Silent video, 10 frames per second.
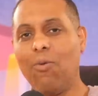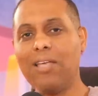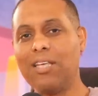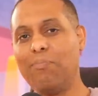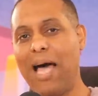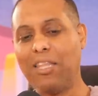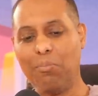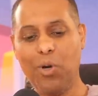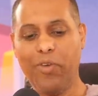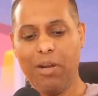It wasn't about the
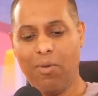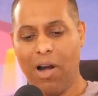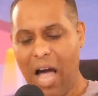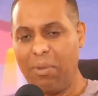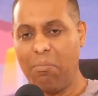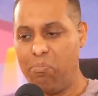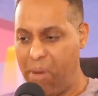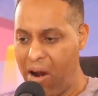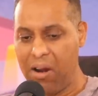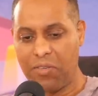movie anymore. I'm
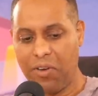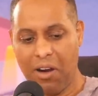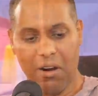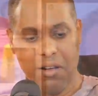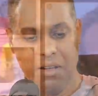embarrassed for her.